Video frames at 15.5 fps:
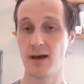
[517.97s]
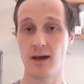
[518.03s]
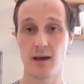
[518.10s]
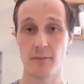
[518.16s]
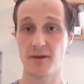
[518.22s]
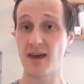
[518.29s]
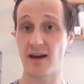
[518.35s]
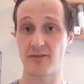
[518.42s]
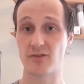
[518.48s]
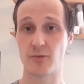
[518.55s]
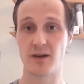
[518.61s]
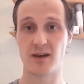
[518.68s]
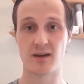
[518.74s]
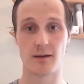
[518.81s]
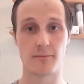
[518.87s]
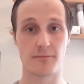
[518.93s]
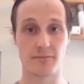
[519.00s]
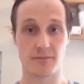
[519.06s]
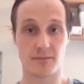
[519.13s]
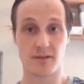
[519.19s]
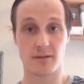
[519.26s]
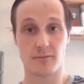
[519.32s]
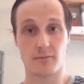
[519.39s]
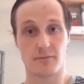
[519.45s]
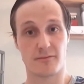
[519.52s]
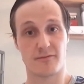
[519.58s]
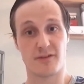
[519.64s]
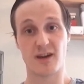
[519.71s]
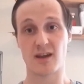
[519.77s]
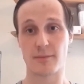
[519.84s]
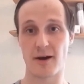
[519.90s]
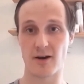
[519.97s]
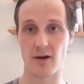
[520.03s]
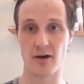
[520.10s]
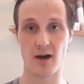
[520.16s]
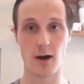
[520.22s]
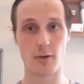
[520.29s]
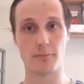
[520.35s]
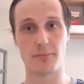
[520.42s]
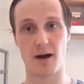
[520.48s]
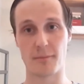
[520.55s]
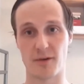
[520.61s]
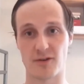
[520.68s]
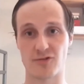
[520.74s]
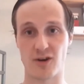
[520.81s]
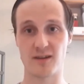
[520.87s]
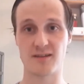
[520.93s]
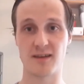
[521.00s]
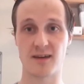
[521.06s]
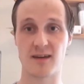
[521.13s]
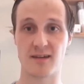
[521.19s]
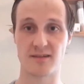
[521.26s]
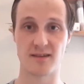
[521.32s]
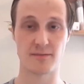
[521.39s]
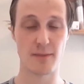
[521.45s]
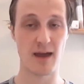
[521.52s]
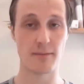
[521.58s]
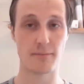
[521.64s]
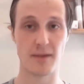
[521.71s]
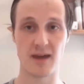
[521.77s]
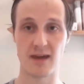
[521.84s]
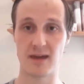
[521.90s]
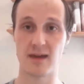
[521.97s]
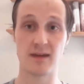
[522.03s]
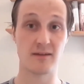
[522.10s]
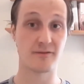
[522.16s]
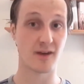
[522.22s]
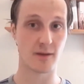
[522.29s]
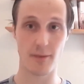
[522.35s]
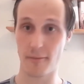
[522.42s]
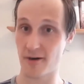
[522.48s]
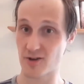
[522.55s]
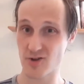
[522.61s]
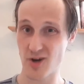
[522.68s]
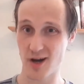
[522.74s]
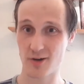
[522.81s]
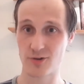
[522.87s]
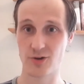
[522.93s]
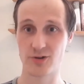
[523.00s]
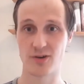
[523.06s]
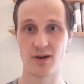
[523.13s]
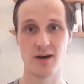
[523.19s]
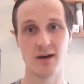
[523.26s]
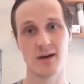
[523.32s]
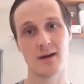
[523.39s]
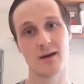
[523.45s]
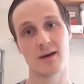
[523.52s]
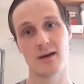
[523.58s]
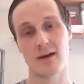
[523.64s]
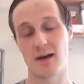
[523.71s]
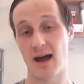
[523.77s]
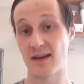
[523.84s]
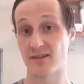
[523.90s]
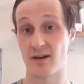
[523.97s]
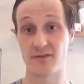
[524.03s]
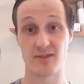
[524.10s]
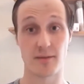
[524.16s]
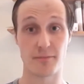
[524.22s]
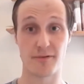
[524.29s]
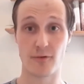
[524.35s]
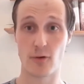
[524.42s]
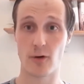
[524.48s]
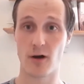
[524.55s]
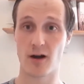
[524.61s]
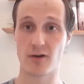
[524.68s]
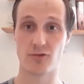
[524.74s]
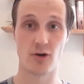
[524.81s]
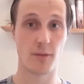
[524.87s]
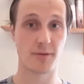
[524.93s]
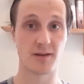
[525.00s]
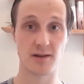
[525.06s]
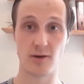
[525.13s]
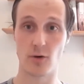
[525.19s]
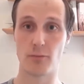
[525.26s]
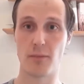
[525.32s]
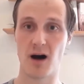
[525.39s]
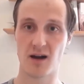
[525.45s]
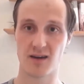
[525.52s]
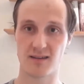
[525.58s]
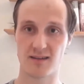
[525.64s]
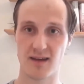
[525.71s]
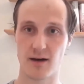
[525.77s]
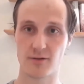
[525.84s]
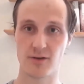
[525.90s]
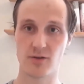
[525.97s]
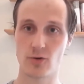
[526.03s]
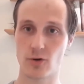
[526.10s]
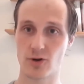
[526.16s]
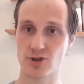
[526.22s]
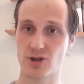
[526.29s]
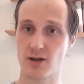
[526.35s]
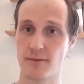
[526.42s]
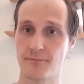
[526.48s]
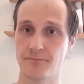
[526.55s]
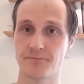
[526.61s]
But yeah, this week I'm thinking about going home, buying my train tickets has made me think about my childhood. As I've said before, I grew up in a little market town in Yorkshire.